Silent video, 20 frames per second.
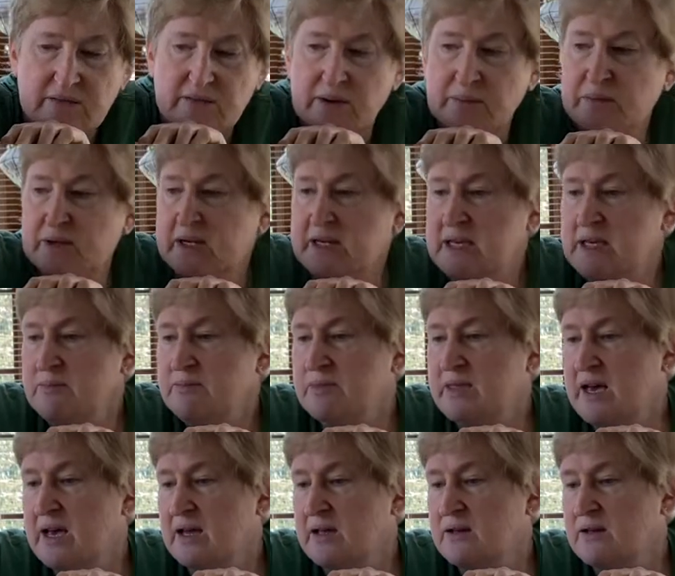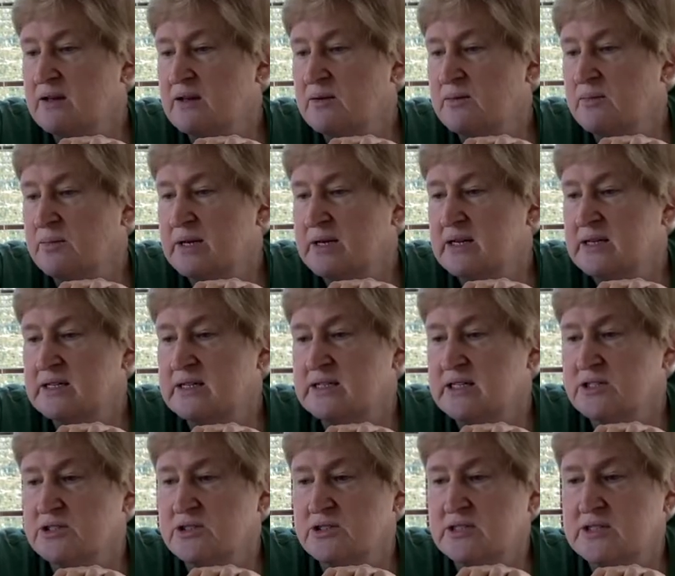I'm going to keep that because I
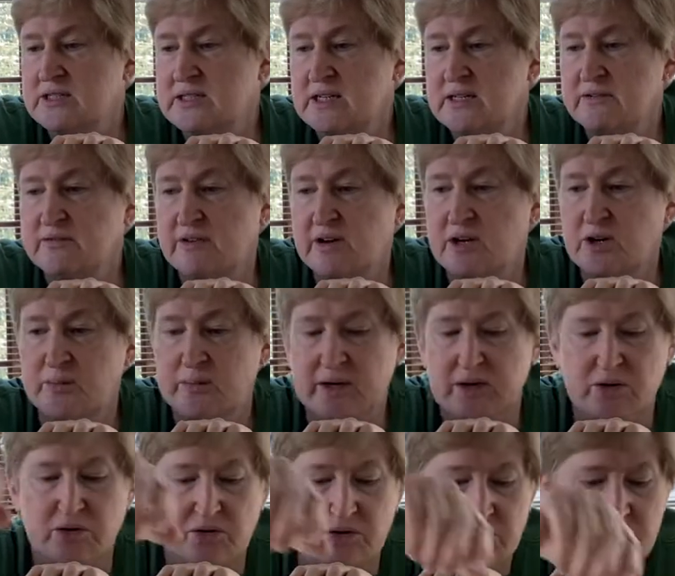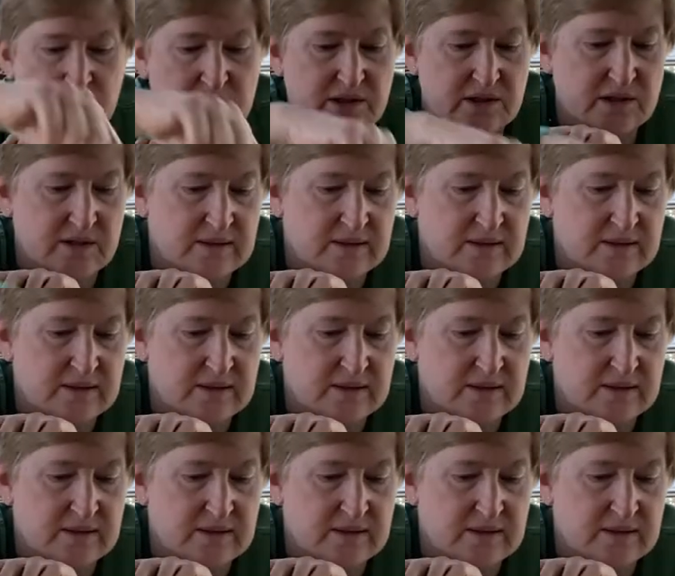should identify all my Heucheras.